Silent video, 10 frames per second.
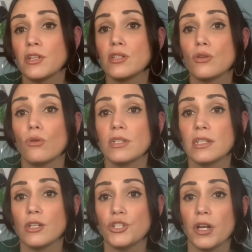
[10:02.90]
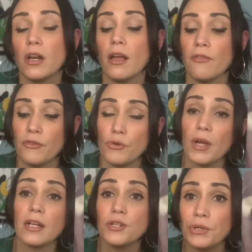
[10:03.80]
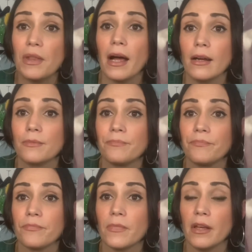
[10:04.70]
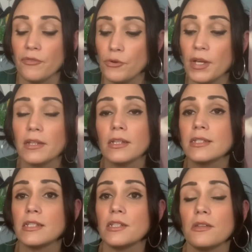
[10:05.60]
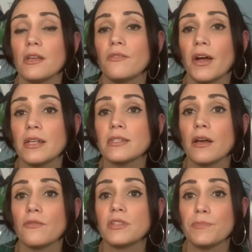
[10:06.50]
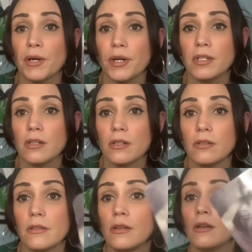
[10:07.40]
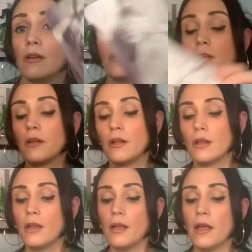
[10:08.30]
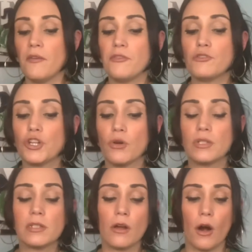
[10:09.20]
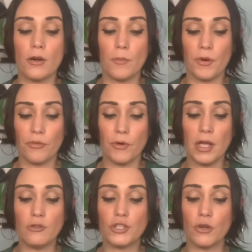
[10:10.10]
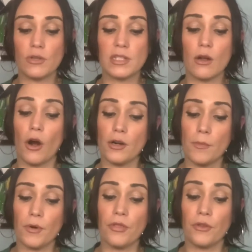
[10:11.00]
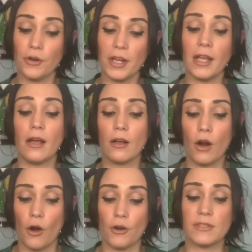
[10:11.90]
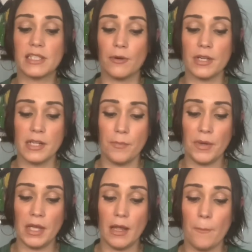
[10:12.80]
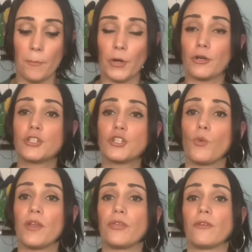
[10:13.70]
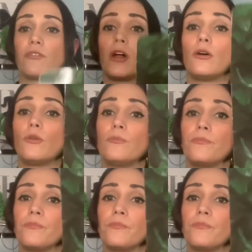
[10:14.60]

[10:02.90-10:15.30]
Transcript: to soul ascension if you can do that, if you can listen to the advice of spirit. If you chose card number 3, you chose card number 30, card of serendipity. Merge with the flow.